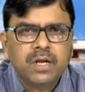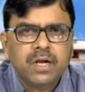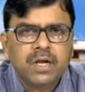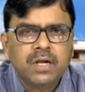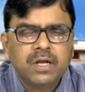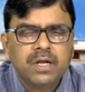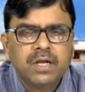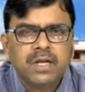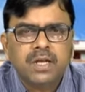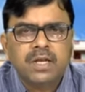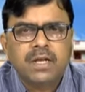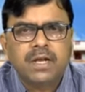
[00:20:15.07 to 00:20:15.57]

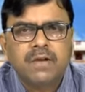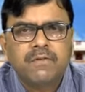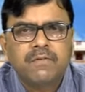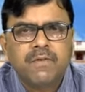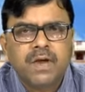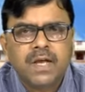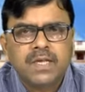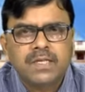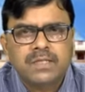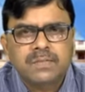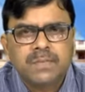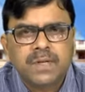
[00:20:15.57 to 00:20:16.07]
early
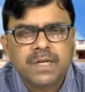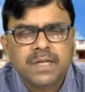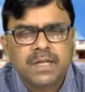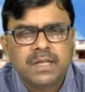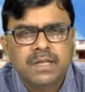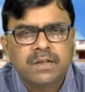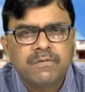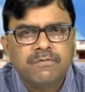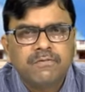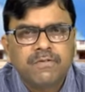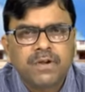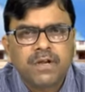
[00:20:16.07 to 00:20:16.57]
advancement in
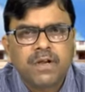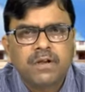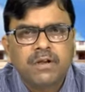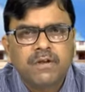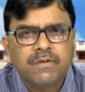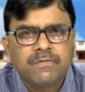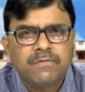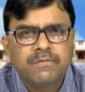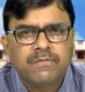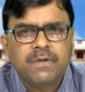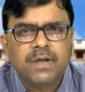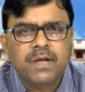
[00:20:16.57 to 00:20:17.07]
the field
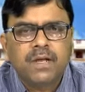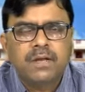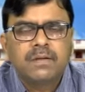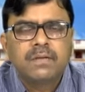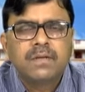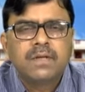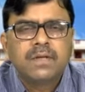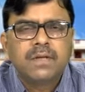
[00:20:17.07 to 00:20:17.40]
of uh,